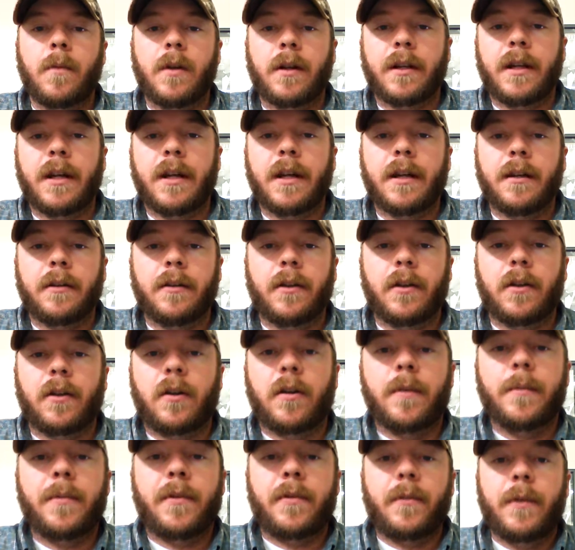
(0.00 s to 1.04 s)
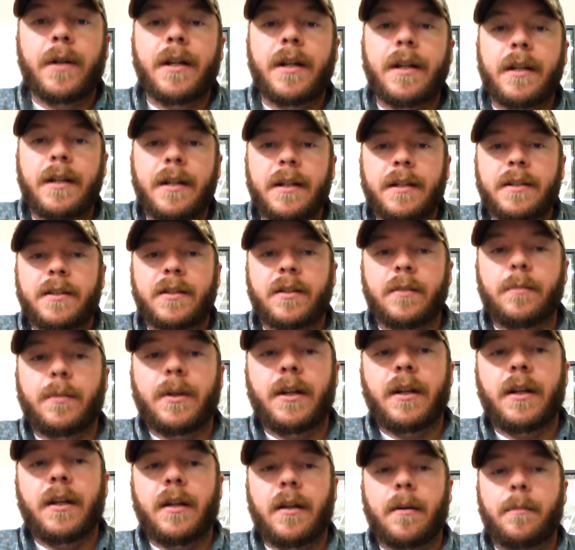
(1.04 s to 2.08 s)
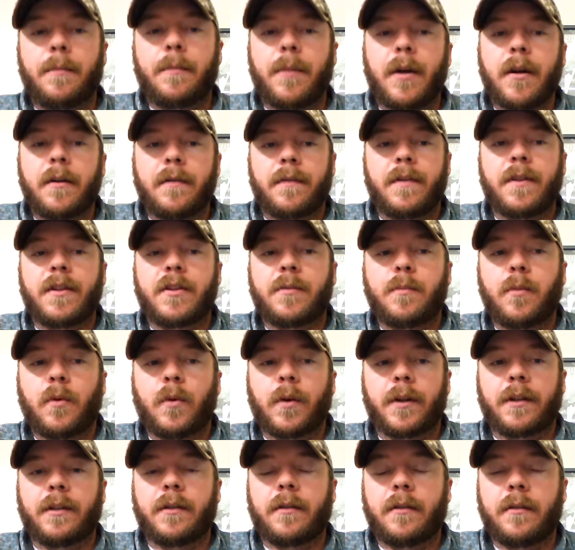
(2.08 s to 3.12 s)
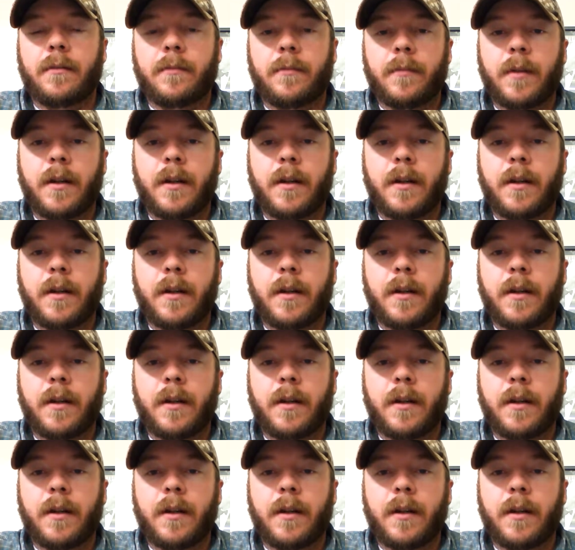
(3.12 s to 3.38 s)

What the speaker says: again, alarm 3 needs to be above this point.